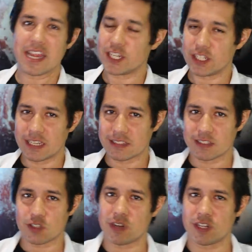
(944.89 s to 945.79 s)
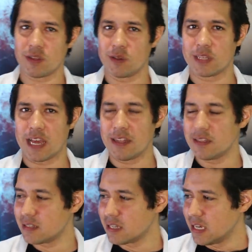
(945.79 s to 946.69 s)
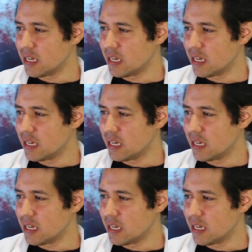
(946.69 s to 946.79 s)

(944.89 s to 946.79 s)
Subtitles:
and she doesn't stretch those colors.